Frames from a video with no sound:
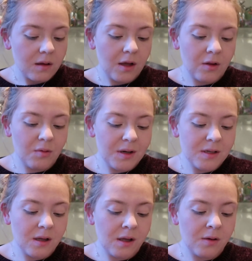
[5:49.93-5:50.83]

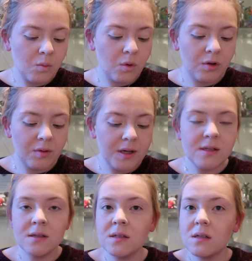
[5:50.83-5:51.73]
And one of the
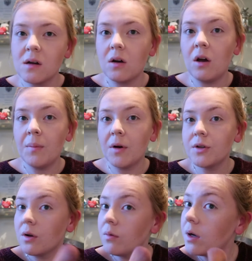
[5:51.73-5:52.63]
reasons I
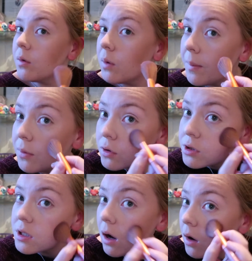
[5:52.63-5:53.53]
don't really wear
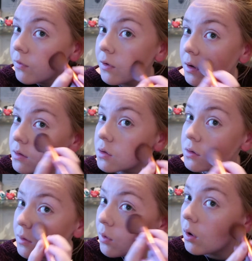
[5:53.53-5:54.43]
blush that often is
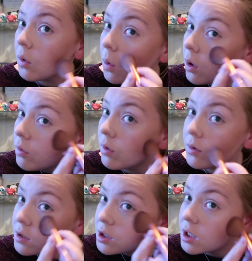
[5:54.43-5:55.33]
because I've got quite
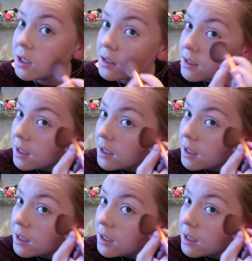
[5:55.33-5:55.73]
rosy cheeks